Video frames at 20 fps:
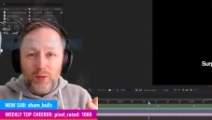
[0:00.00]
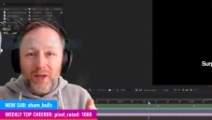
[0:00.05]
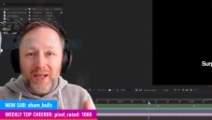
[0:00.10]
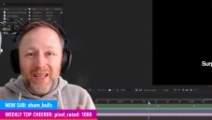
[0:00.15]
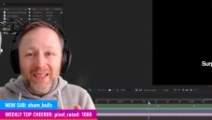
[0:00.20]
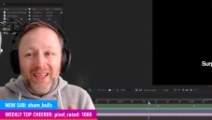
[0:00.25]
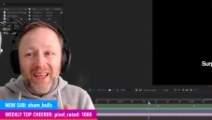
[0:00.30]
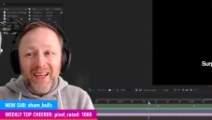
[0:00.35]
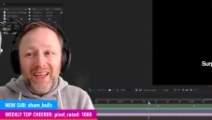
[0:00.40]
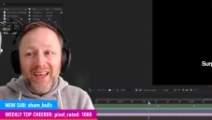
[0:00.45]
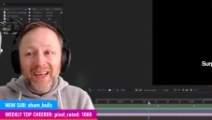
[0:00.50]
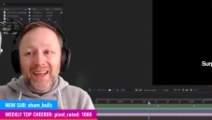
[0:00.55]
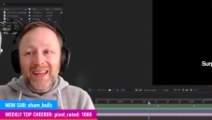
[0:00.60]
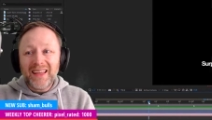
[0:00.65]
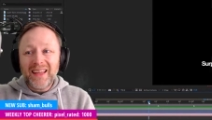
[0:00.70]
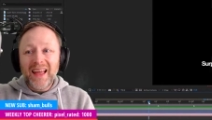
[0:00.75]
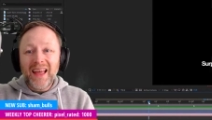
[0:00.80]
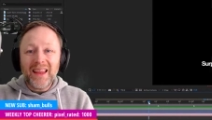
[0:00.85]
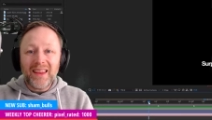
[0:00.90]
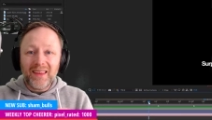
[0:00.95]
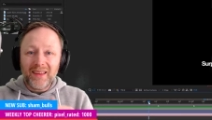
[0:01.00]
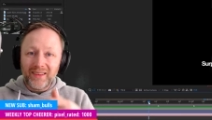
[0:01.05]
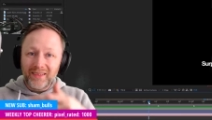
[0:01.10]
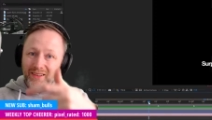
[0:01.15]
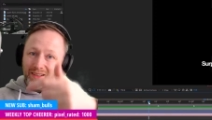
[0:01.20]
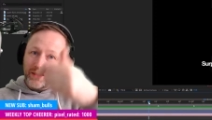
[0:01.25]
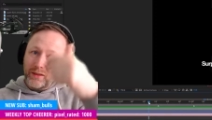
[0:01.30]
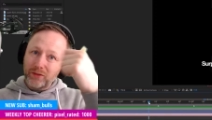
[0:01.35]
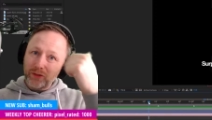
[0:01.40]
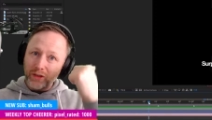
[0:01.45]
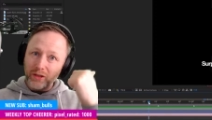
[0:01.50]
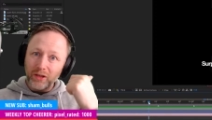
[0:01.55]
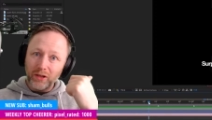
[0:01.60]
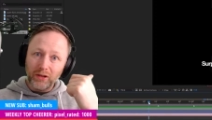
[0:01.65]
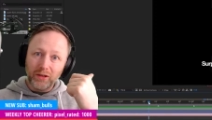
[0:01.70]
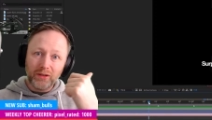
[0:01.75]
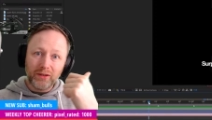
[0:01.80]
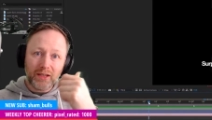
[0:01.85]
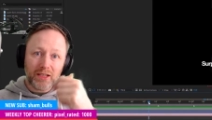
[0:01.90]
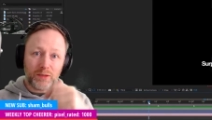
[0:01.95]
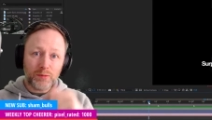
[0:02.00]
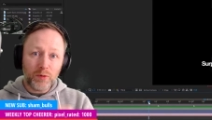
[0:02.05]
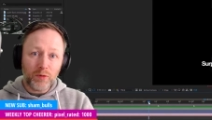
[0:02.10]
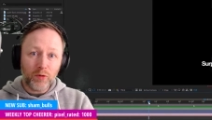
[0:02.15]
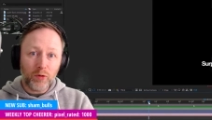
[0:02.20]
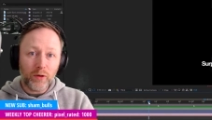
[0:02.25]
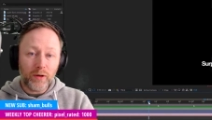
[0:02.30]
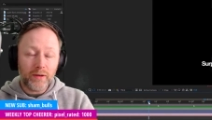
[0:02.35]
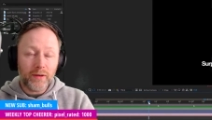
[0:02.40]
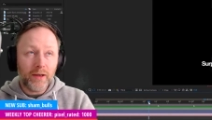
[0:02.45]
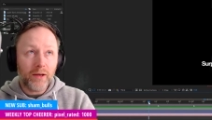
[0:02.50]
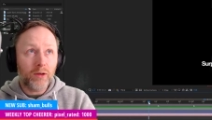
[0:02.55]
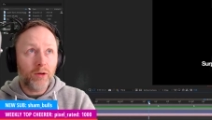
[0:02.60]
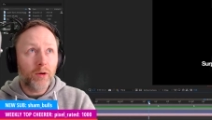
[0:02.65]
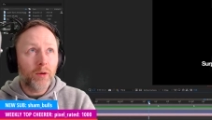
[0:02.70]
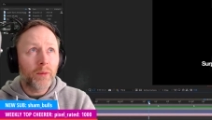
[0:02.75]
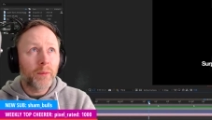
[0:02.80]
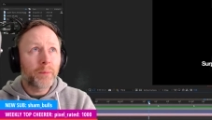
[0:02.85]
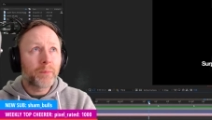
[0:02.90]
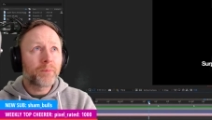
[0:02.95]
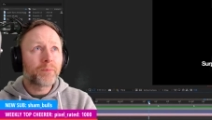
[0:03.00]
I want to do, I can't get there until I've done the other things before it. Thank you.